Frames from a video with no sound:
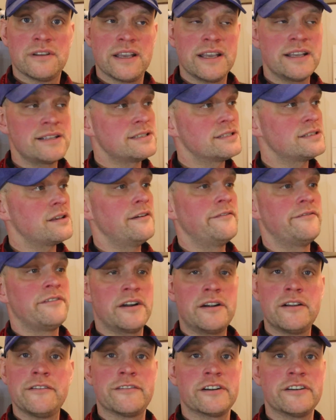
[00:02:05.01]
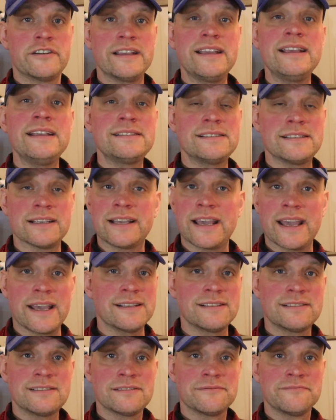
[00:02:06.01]
It's a very, very easy
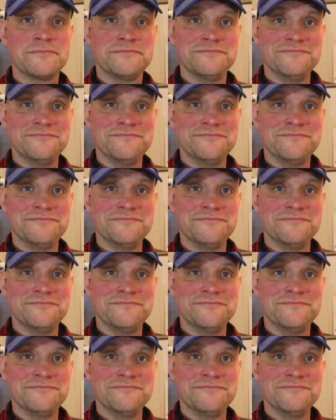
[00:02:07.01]
case.